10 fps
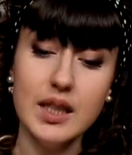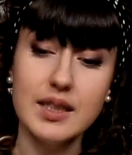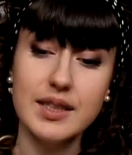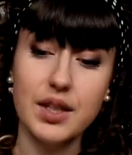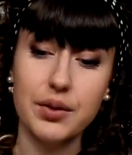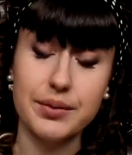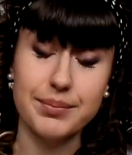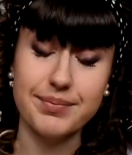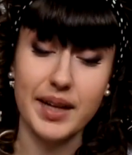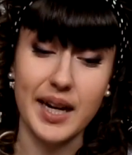so
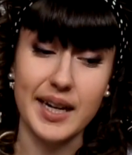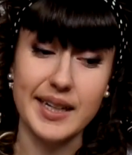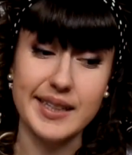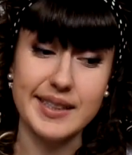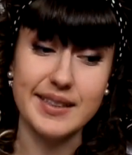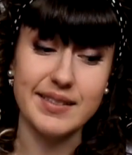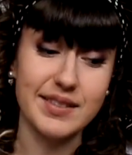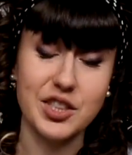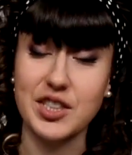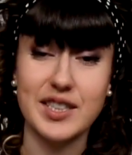I
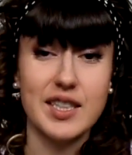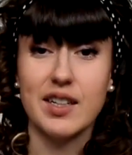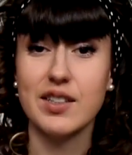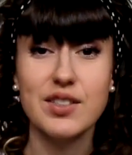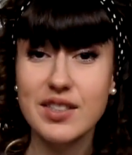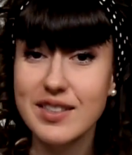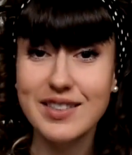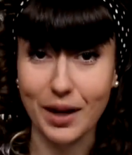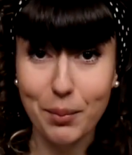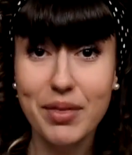just did all those
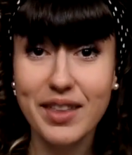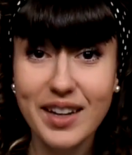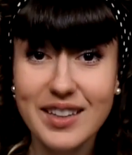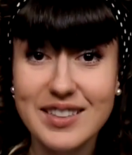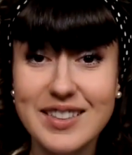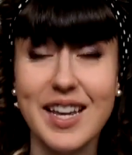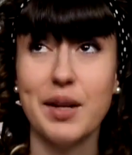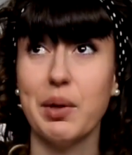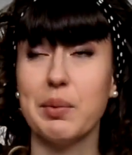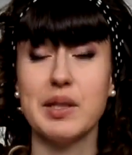dumb things.
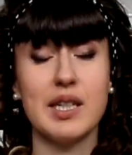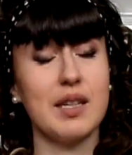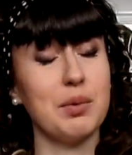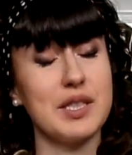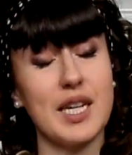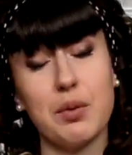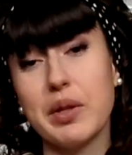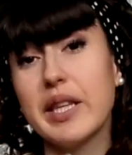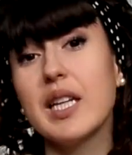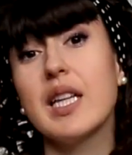Anyway, one, once again,
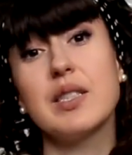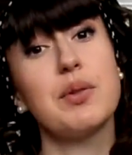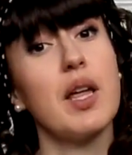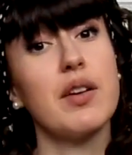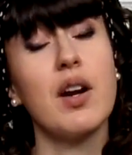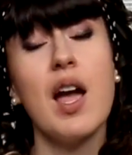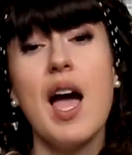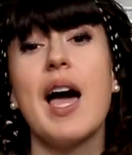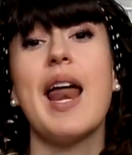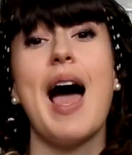one thing led to another,
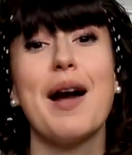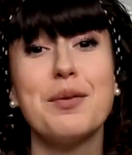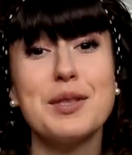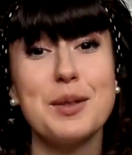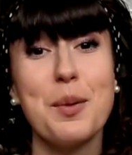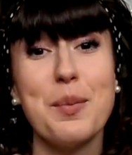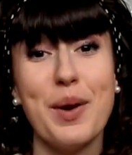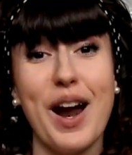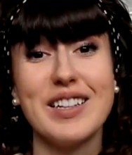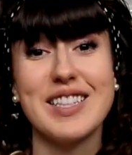and I was
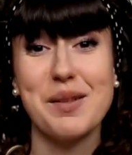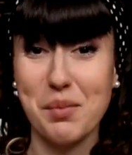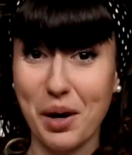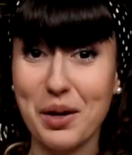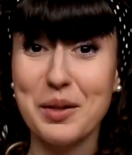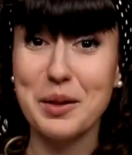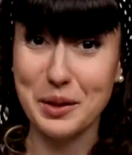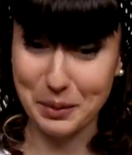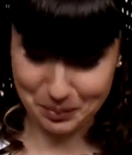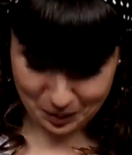brought to the, mar
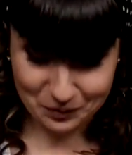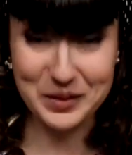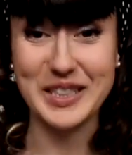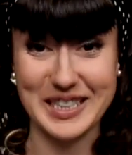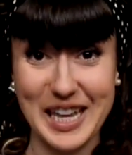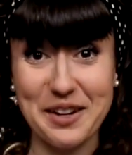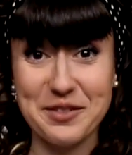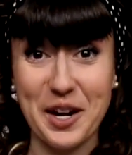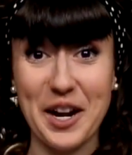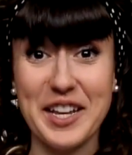the marvelous light of
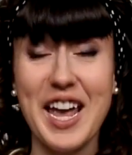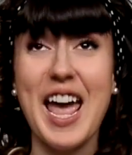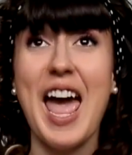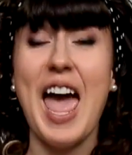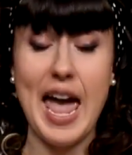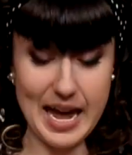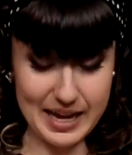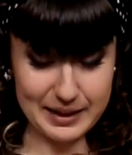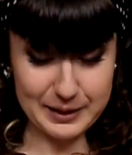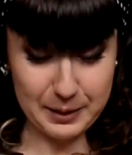God.
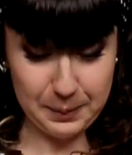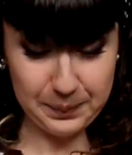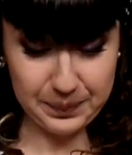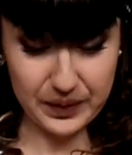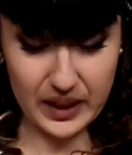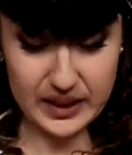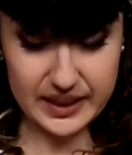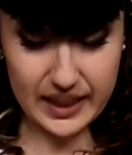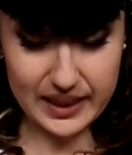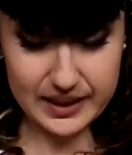And it
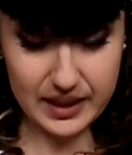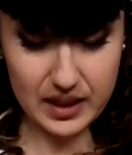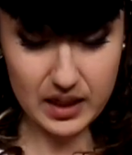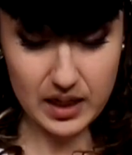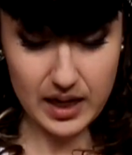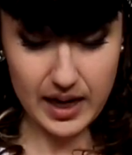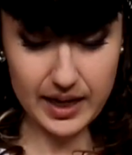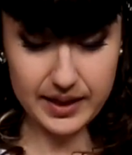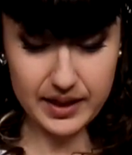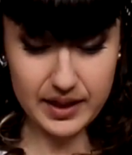says,
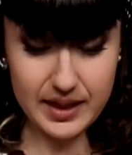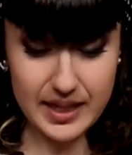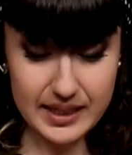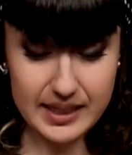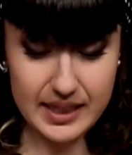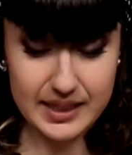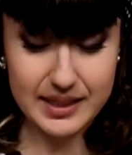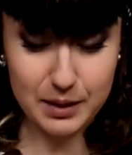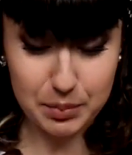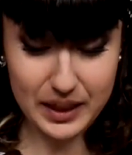and this is
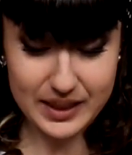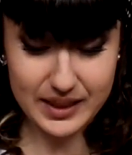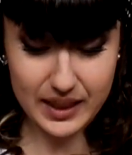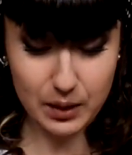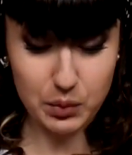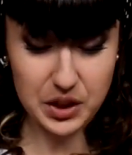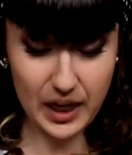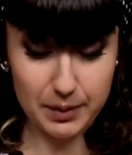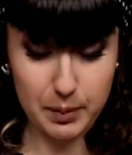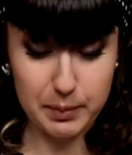the blessing which
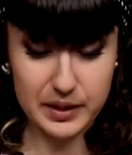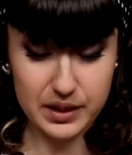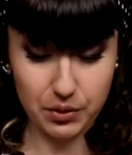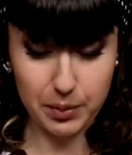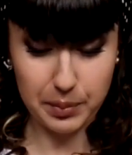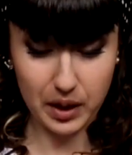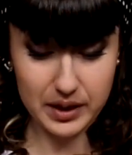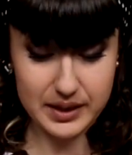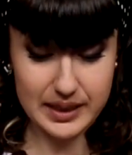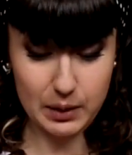hath been bestowed upon
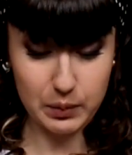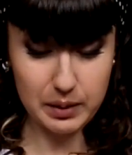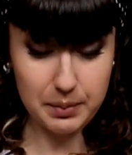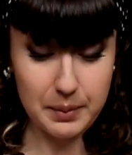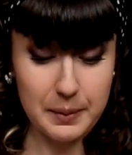us, that we